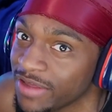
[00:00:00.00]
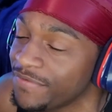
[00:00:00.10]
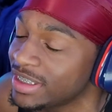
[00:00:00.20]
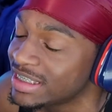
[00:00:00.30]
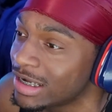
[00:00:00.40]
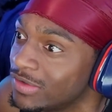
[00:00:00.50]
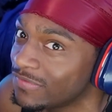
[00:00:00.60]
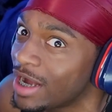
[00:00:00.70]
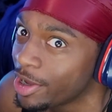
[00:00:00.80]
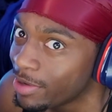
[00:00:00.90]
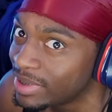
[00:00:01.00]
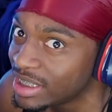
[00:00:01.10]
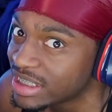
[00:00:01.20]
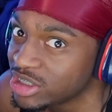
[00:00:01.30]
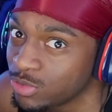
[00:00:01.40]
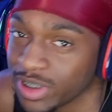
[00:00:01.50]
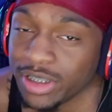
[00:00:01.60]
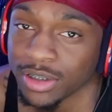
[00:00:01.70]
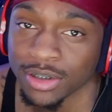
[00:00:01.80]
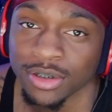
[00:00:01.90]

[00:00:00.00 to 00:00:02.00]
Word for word: If it sounds fire, I'ma listen to it.